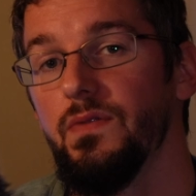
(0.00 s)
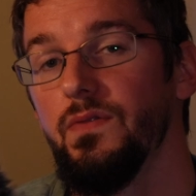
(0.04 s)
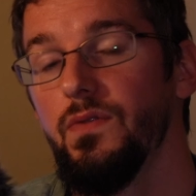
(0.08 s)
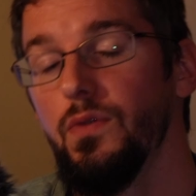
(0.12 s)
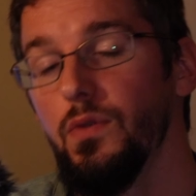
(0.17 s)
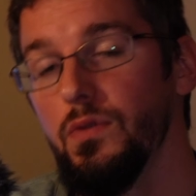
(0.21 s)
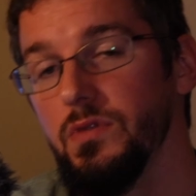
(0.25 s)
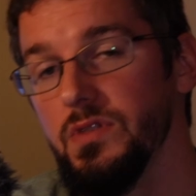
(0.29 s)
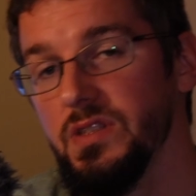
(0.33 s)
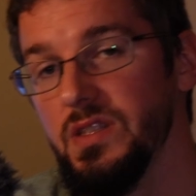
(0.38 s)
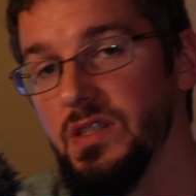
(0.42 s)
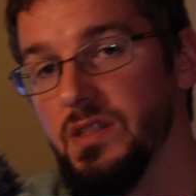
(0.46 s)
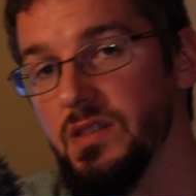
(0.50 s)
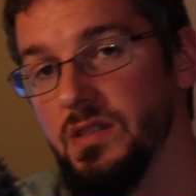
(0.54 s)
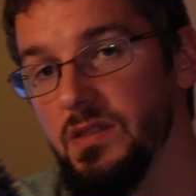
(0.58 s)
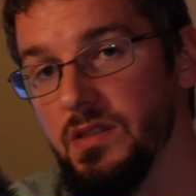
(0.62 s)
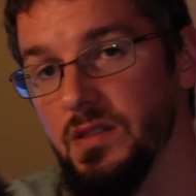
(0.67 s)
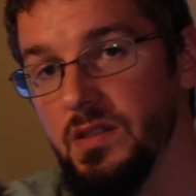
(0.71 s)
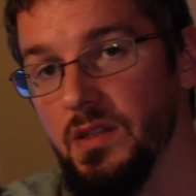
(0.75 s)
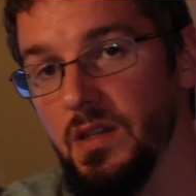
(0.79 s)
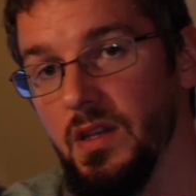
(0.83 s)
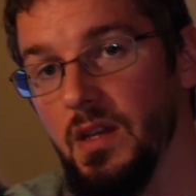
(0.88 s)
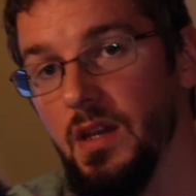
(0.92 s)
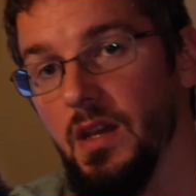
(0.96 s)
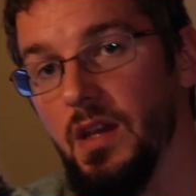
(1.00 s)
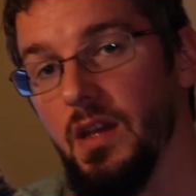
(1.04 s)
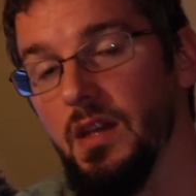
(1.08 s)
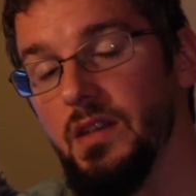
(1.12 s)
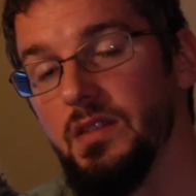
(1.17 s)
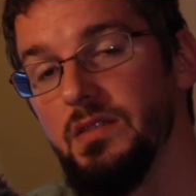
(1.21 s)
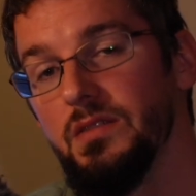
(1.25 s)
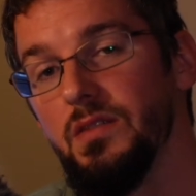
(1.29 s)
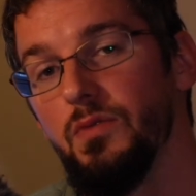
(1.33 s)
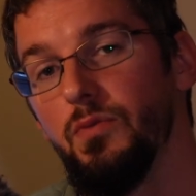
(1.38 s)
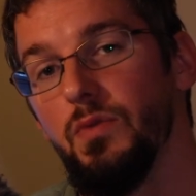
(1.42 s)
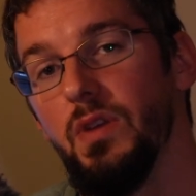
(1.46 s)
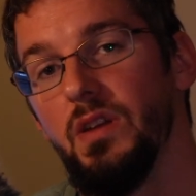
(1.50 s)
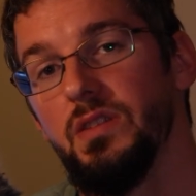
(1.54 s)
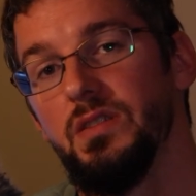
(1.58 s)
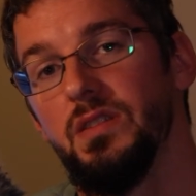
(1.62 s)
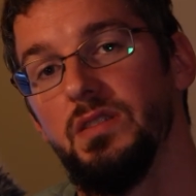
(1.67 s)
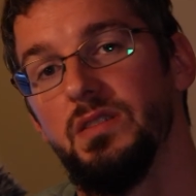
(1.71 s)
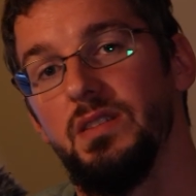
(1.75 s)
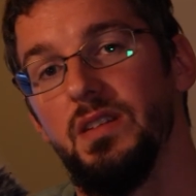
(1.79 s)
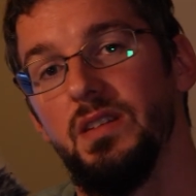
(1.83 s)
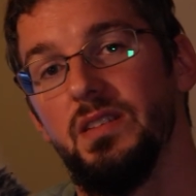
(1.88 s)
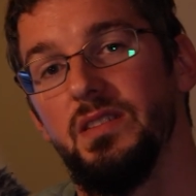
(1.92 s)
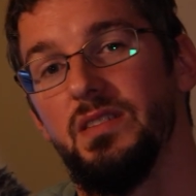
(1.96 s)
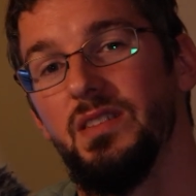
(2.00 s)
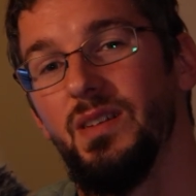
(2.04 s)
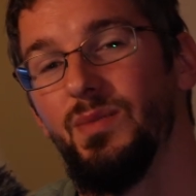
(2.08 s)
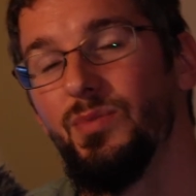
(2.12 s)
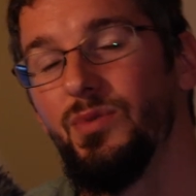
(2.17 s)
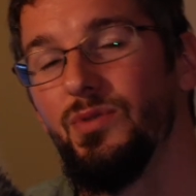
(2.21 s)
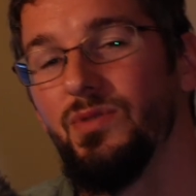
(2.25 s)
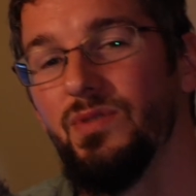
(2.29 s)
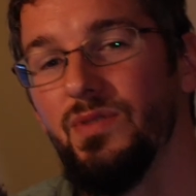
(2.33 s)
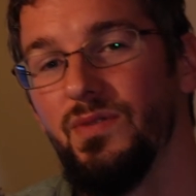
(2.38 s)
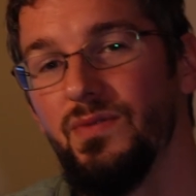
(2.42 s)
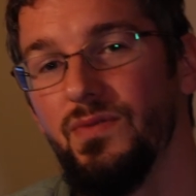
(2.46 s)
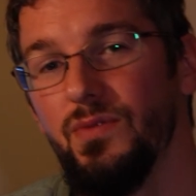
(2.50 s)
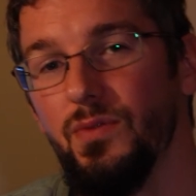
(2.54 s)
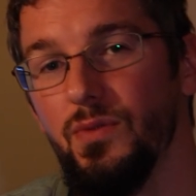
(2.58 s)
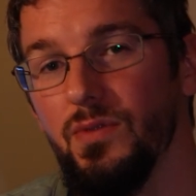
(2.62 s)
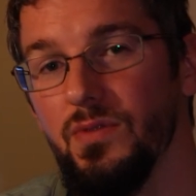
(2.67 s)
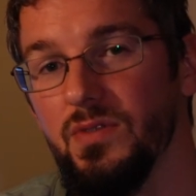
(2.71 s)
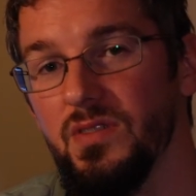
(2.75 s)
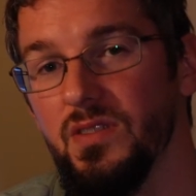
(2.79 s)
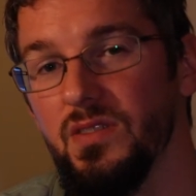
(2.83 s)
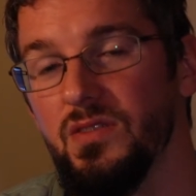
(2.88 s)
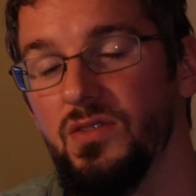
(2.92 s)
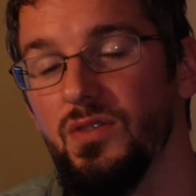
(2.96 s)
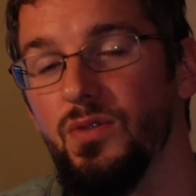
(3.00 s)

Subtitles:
forces is that we actually see double the force,